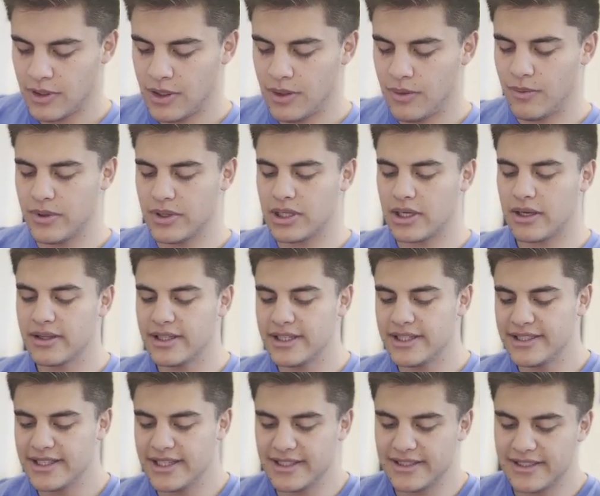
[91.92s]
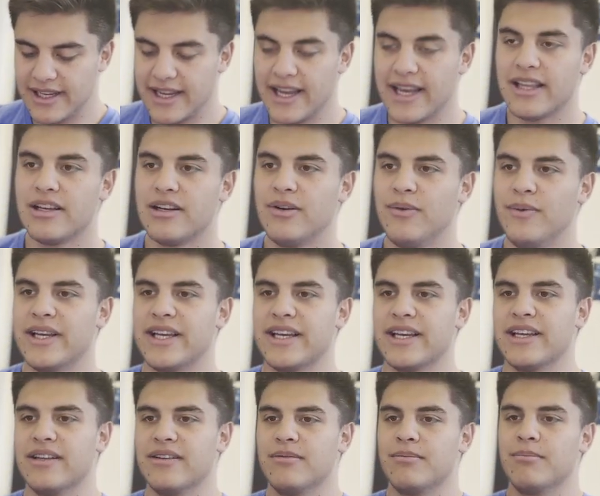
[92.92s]
With all these things together, we
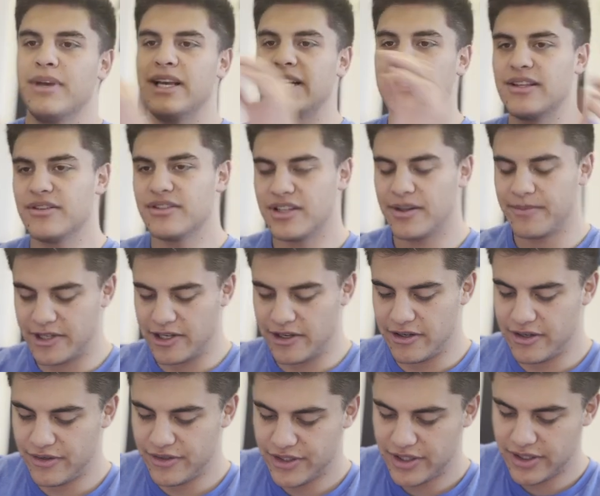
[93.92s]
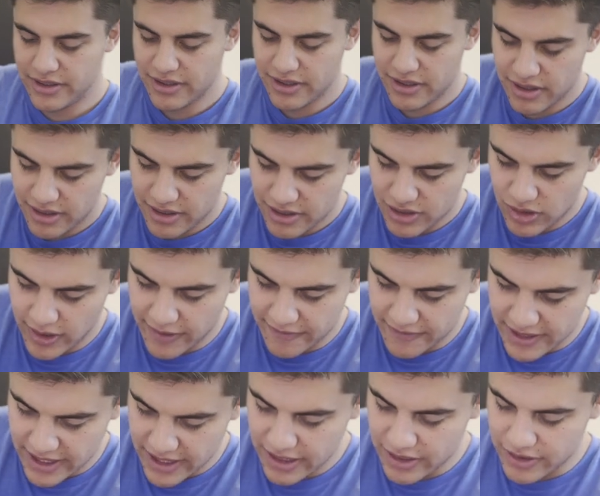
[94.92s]
could make those substitutions. So we have
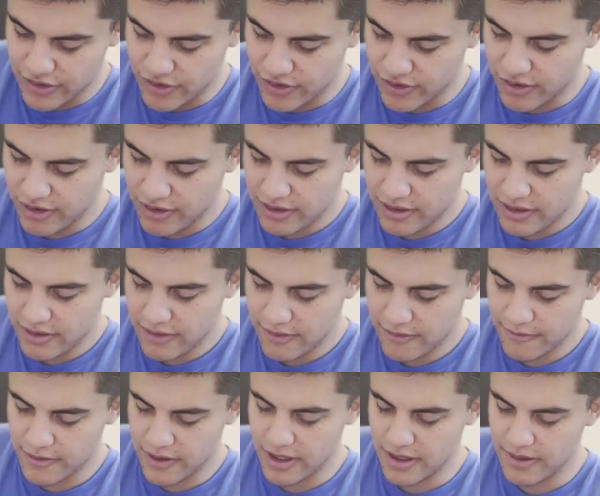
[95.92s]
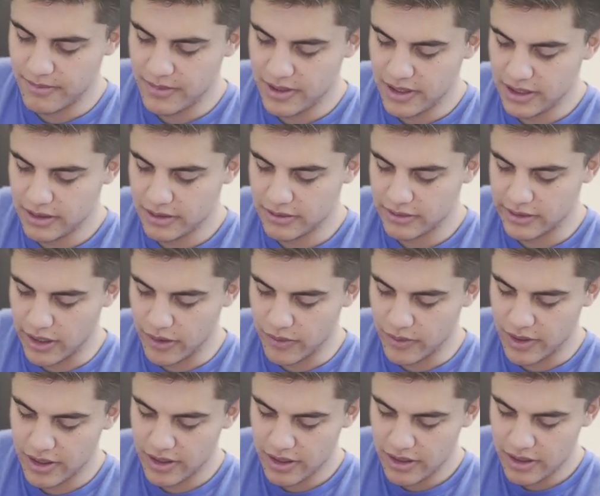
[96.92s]
the integral from
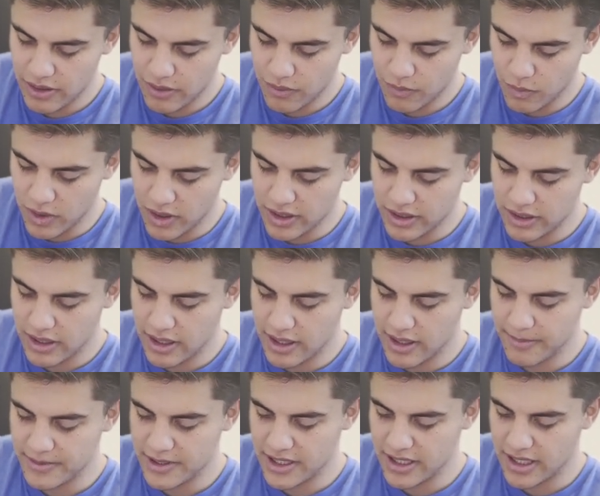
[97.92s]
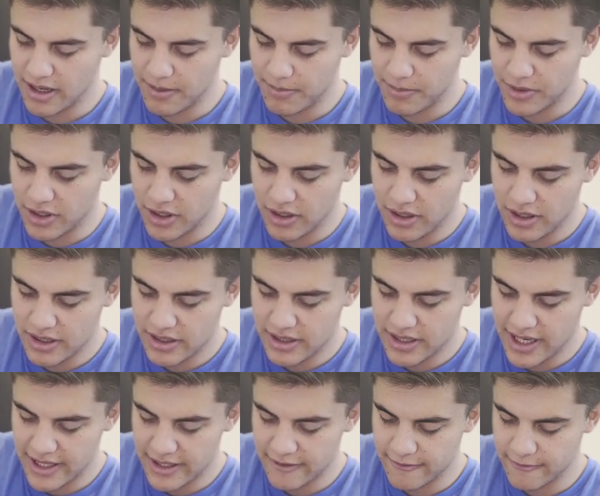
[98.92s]
lower 1 up to upper
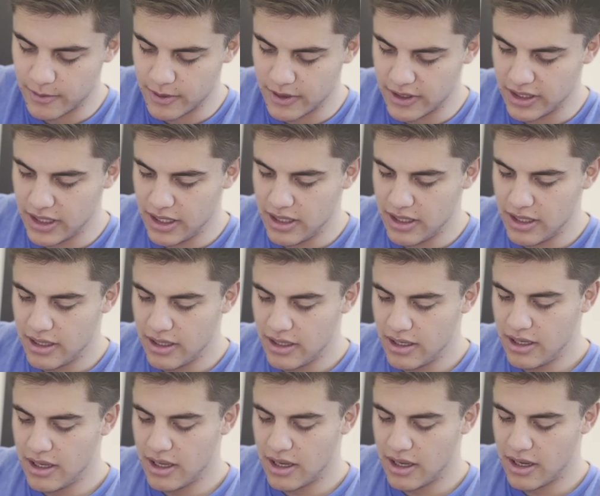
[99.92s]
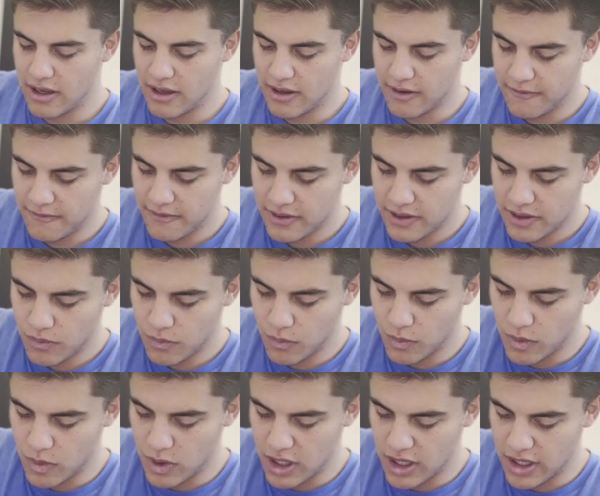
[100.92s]
negative 1 of
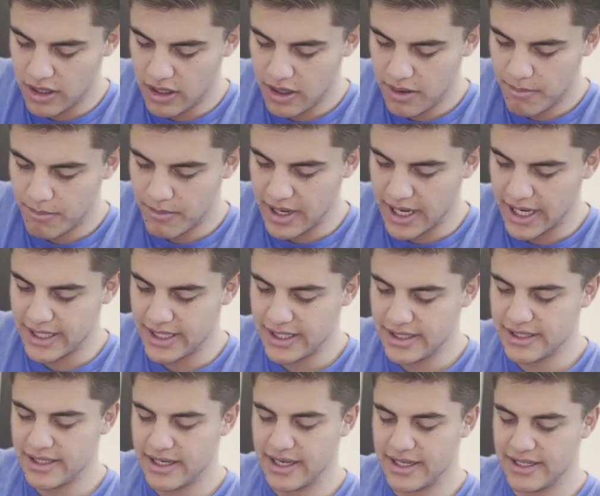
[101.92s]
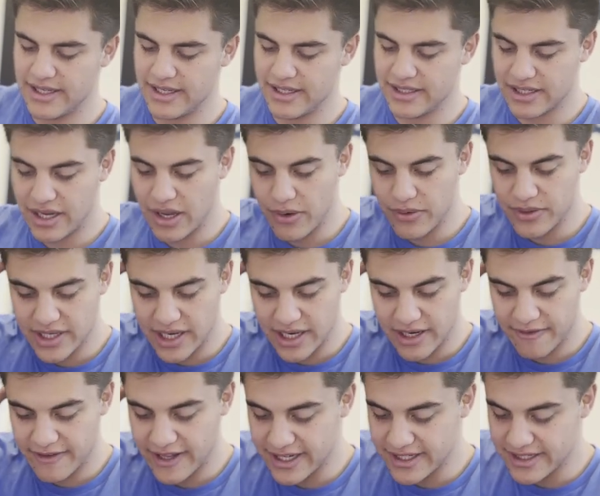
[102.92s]
1 minus, and since cosine
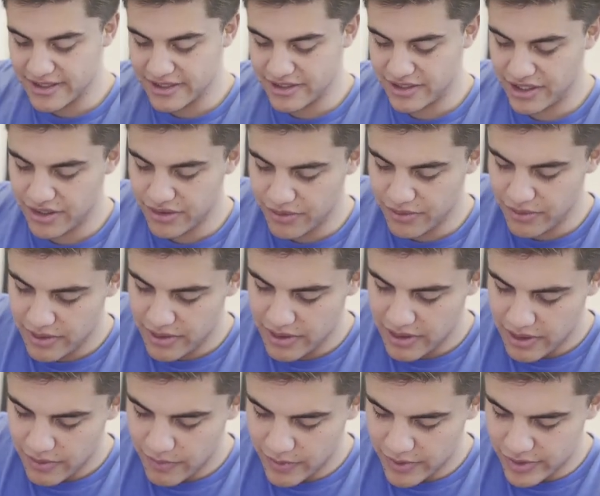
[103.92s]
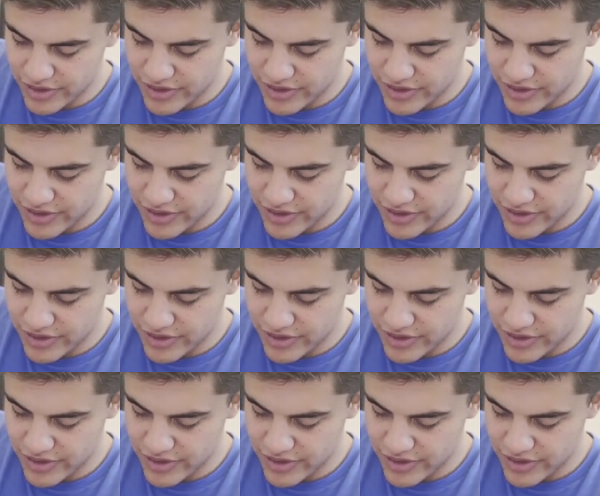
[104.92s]
of x is u, we just